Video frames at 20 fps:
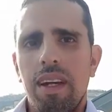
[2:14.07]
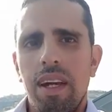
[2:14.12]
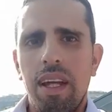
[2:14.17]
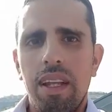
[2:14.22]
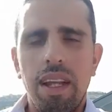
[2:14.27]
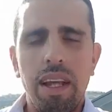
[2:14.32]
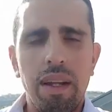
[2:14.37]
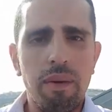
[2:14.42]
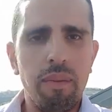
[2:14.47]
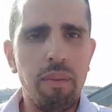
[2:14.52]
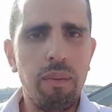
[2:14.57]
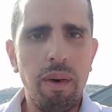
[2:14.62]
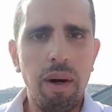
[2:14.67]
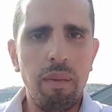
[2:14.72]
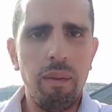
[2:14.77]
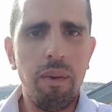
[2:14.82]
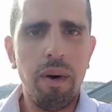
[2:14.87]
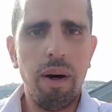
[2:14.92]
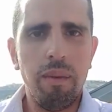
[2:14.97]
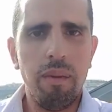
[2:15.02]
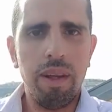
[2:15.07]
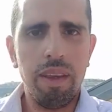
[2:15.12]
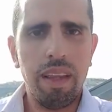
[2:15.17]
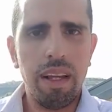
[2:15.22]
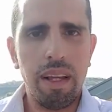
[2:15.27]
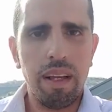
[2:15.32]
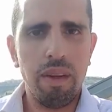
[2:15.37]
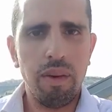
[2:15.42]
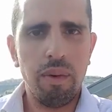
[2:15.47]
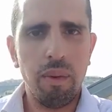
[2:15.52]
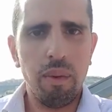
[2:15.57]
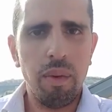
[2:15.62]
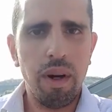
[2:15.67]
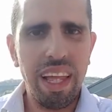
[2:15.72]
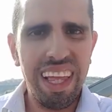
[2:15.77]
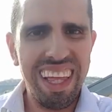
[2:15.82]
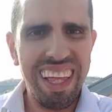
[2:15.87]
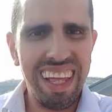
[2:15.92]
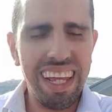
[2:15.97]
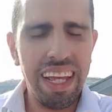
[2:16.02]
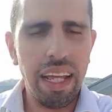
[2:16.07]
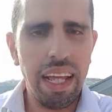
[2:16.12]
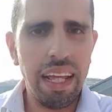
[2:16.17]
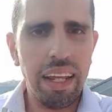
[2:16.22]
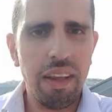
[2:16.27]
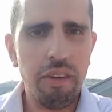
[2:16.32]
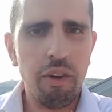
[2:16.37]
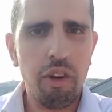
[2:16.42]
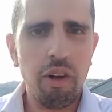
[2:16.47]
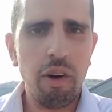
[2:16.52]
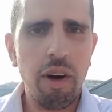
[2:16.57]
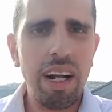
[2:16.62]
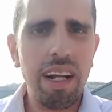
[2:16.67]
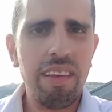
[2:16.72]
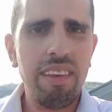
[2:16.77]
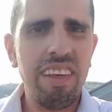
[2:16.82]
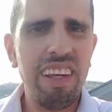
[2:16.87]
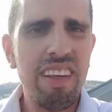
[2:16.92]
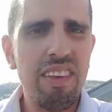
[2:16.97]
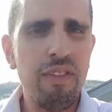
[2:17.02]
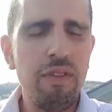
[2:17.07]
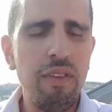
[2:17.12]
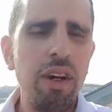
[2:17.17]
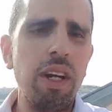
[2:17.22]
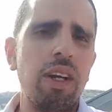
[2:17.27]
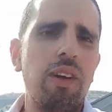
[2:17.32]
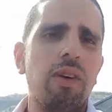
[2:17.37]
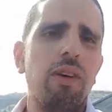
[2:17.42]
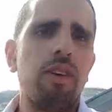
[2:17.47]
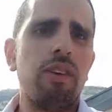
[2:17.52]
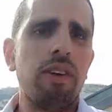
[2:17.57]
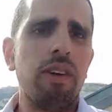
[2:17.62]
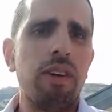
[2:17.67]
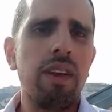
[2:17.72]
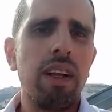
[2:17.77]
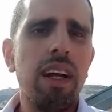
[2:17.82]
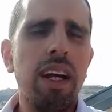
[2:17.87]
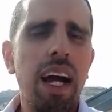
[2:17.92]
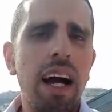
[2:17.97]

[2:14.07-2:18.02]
And then one thing, individuality is very crucial.